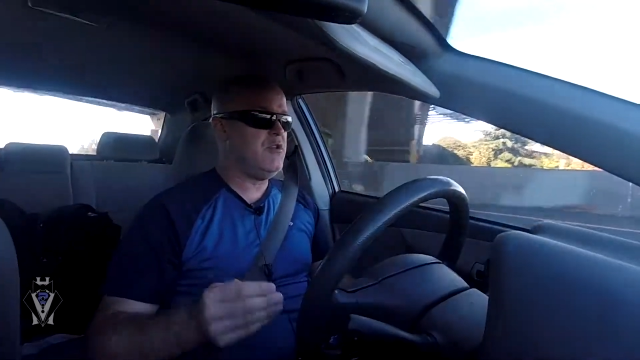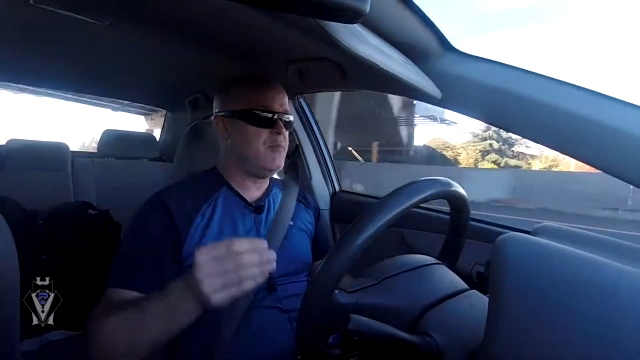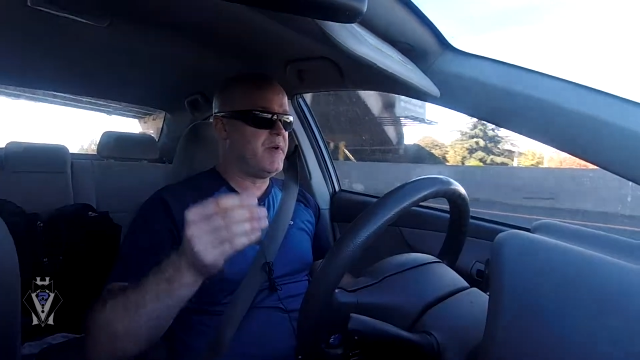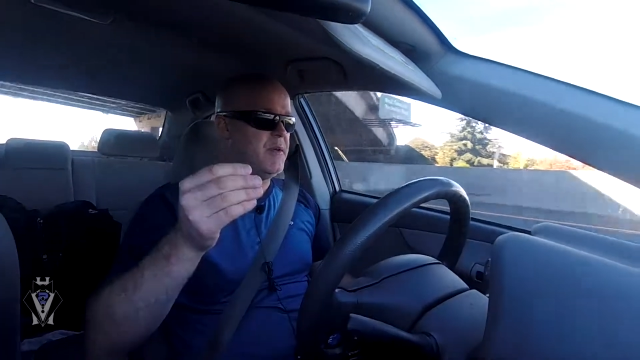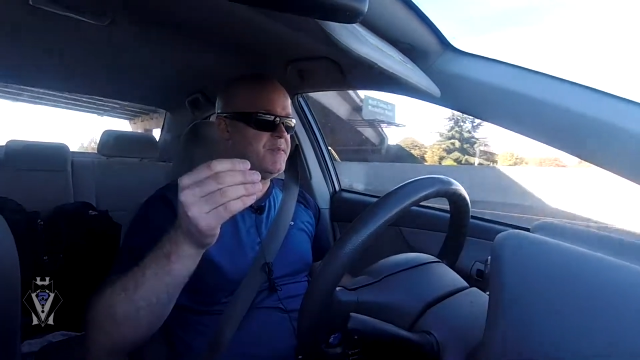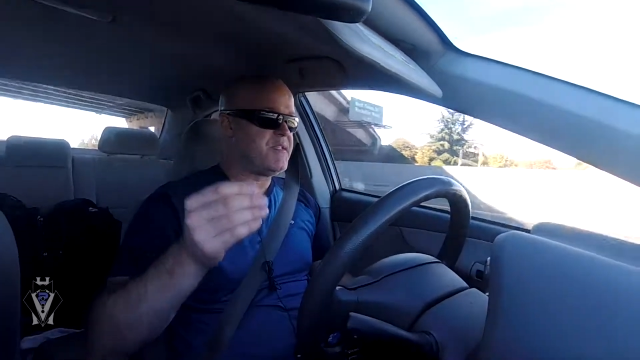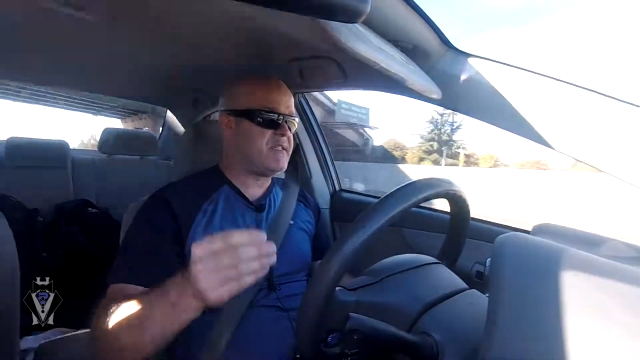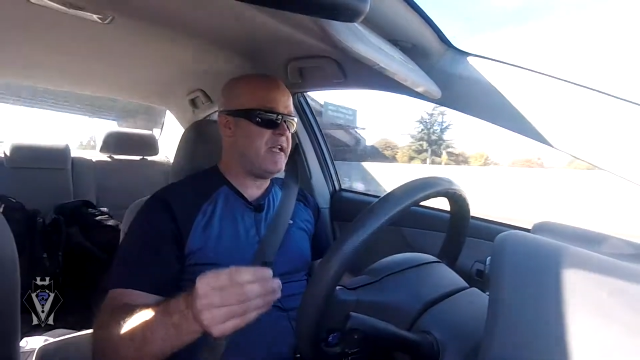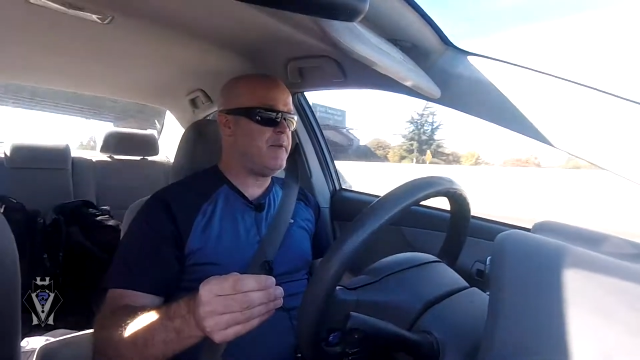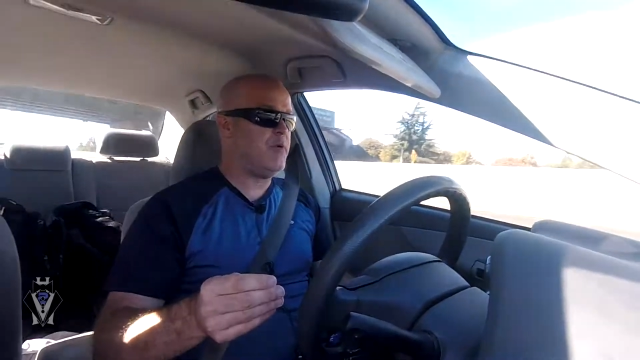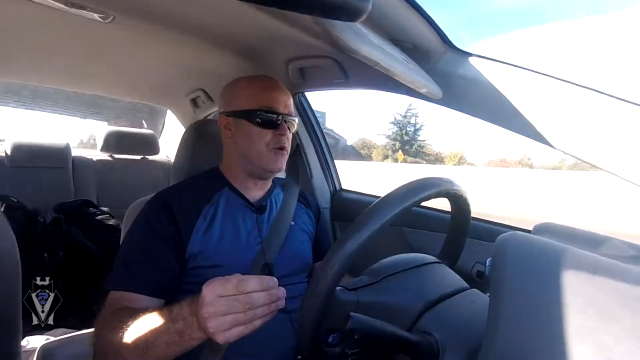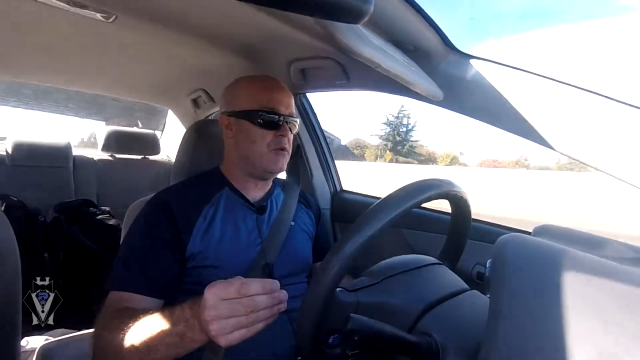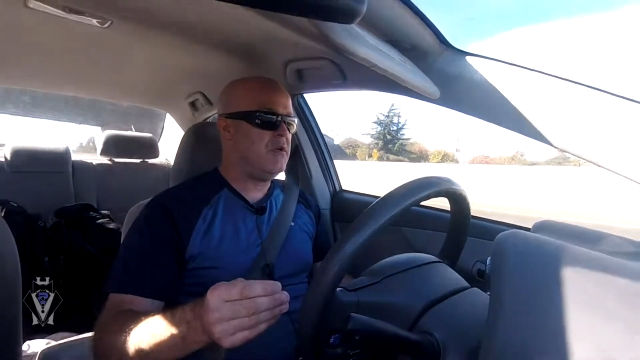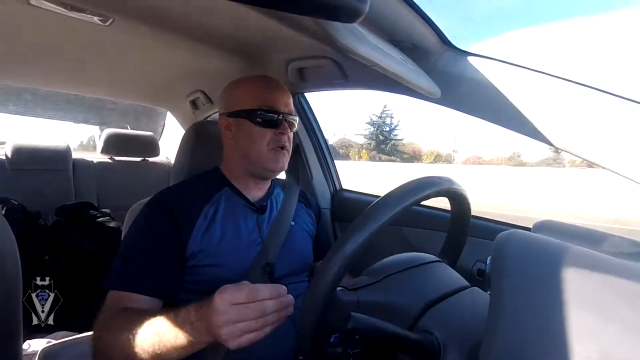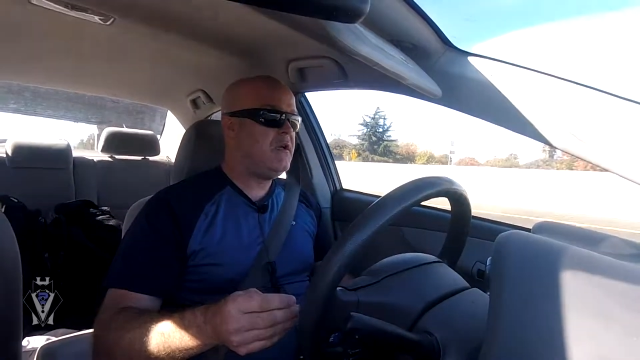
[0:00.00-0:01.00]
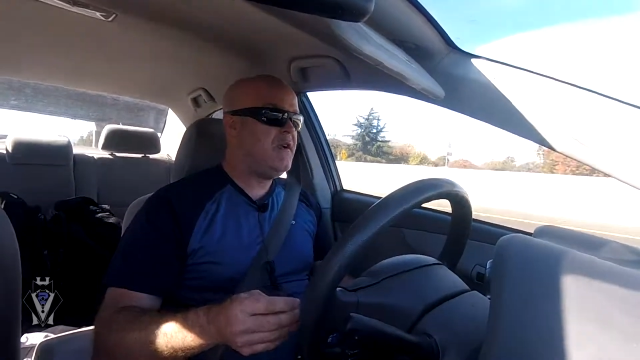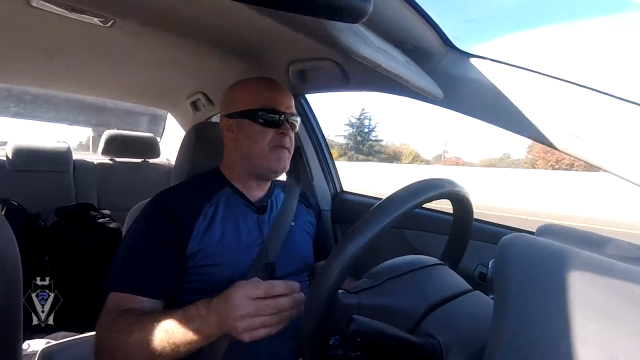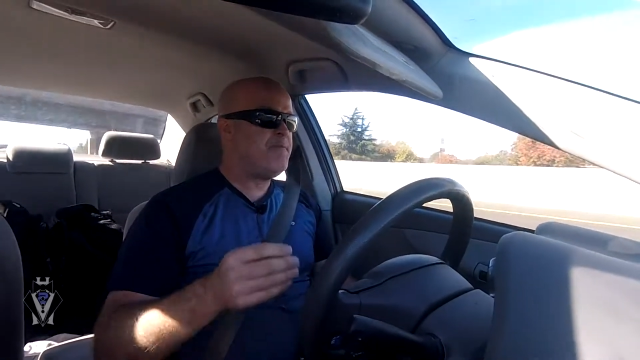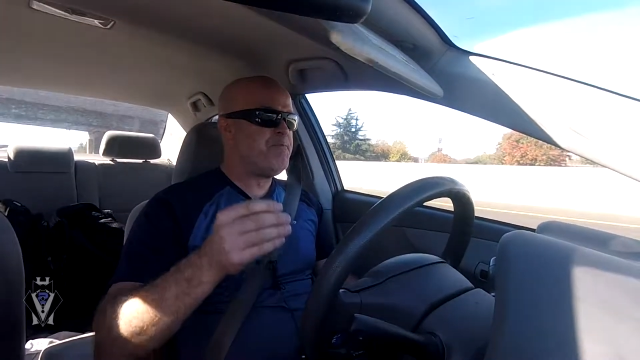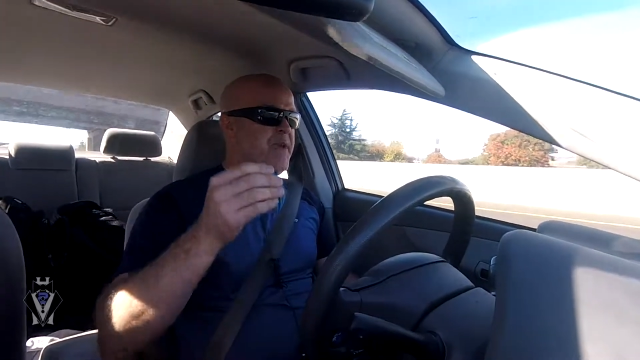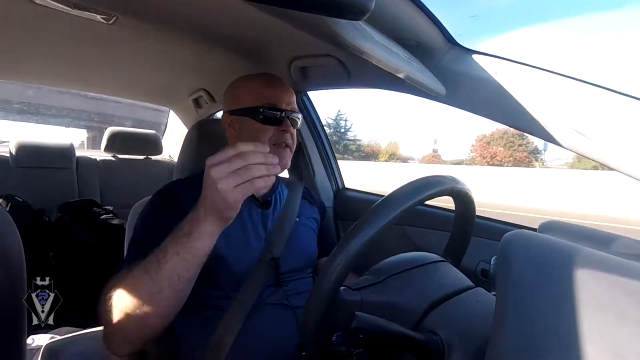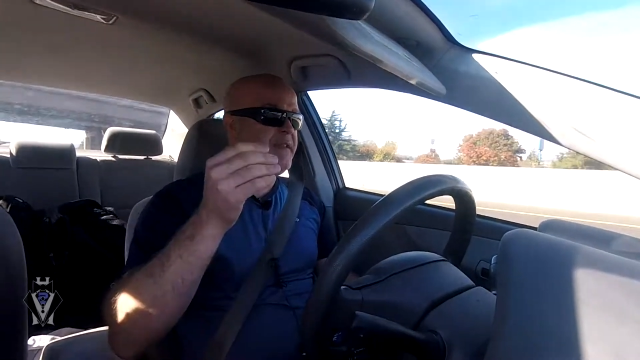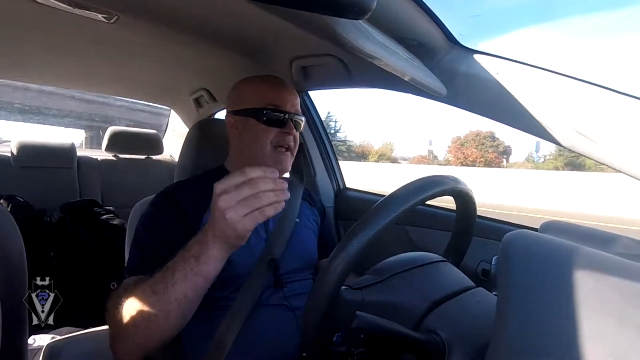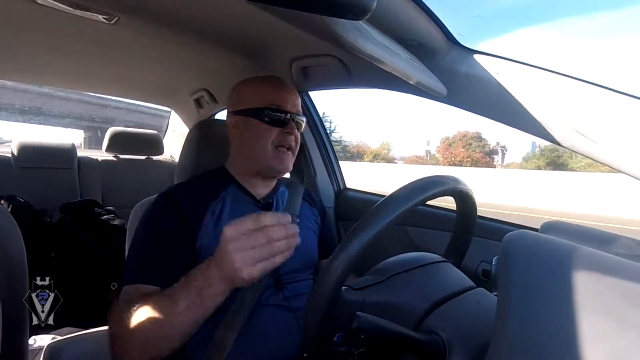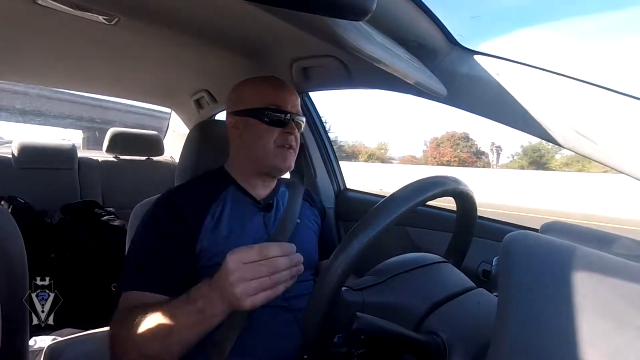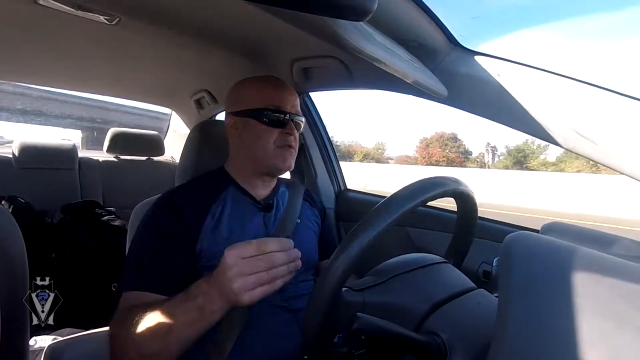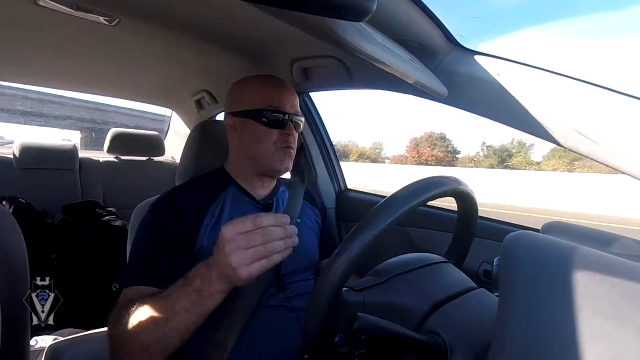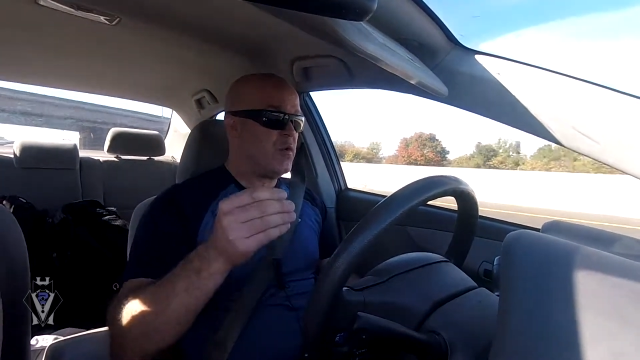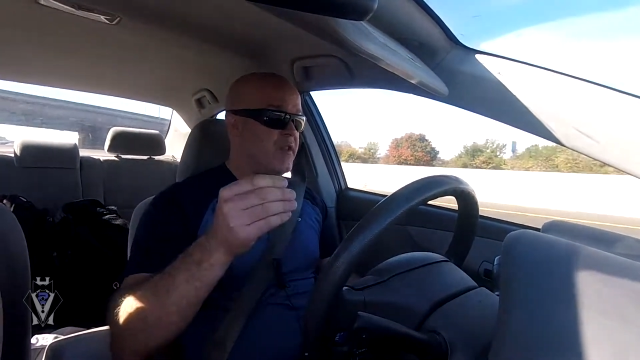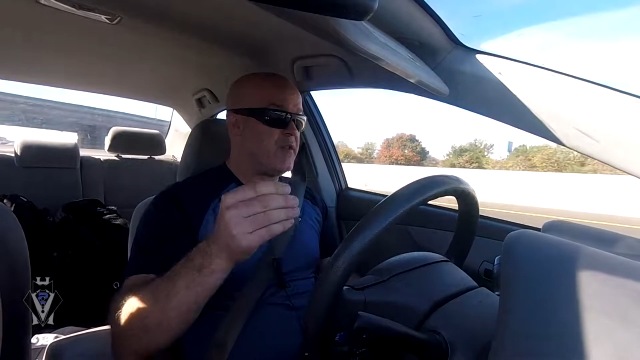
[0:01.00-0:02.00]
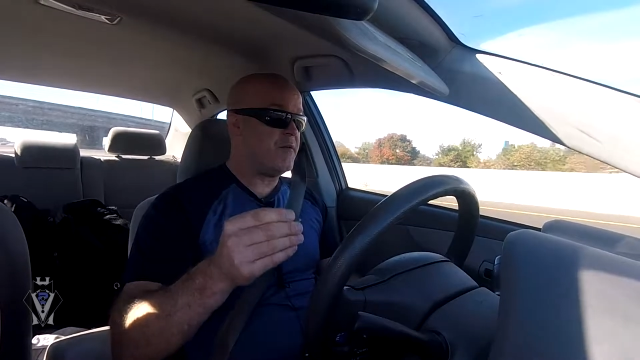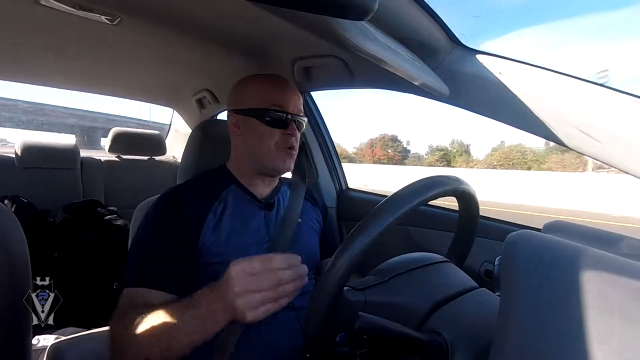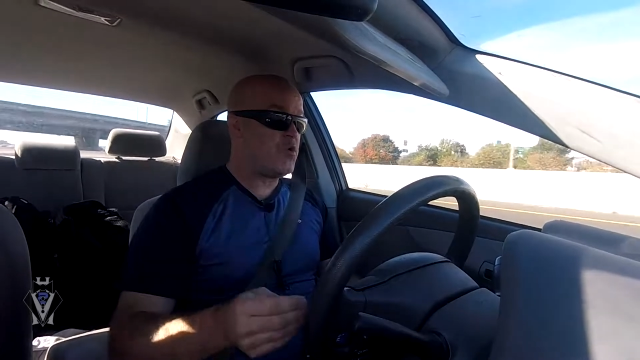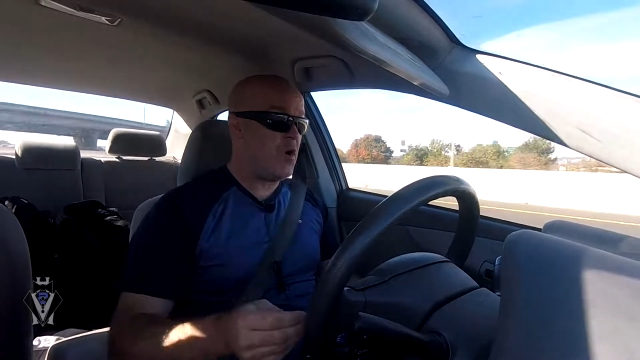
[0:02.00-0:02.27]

You become stable. And that is one of the